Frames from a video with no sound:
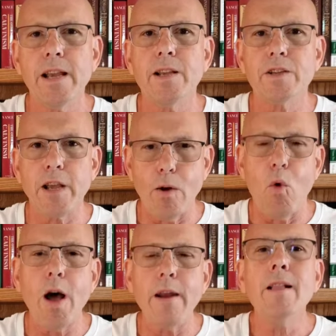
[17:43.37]
is a
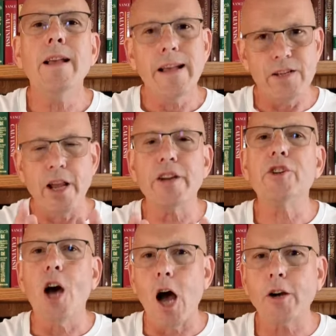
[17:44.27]
what? Is a
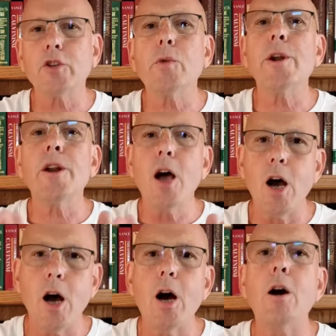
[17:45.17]
doctrine
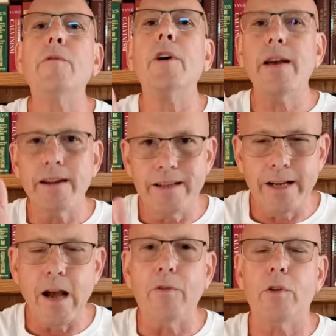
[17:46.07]
of
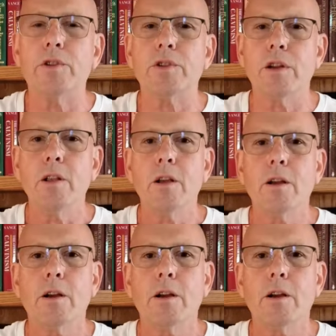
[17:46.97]
devils.